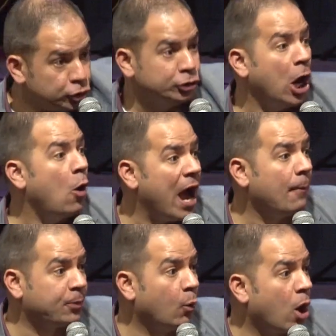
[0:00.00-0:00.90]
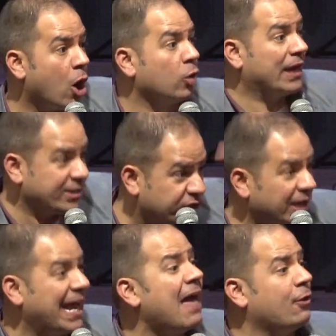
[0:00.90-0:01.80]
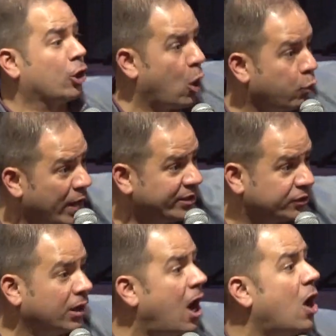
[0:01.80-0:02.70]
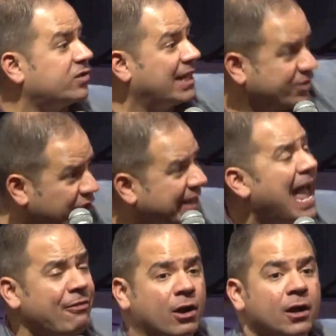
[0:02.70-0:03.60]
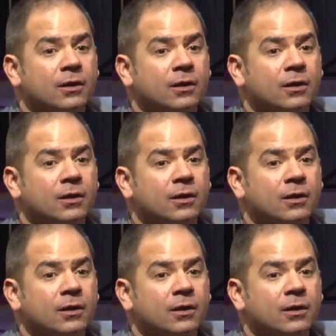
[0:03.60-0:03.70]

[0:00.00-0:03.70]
go help the world. Let's together go reach the lost. Let's together